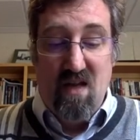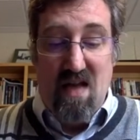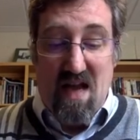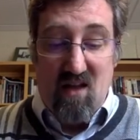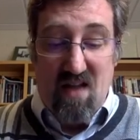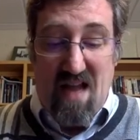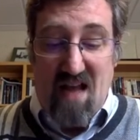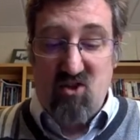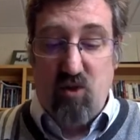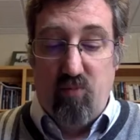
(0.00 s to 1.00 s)
At
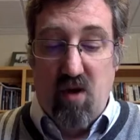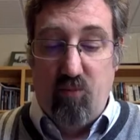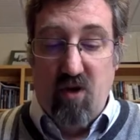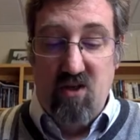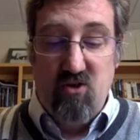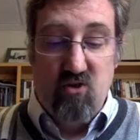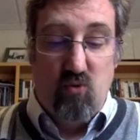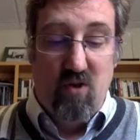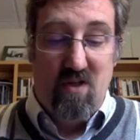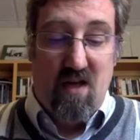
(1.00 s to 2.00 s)
last the preparations
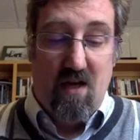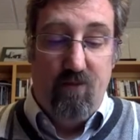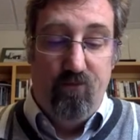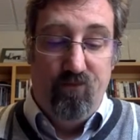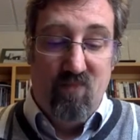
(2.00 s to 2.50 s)
were done.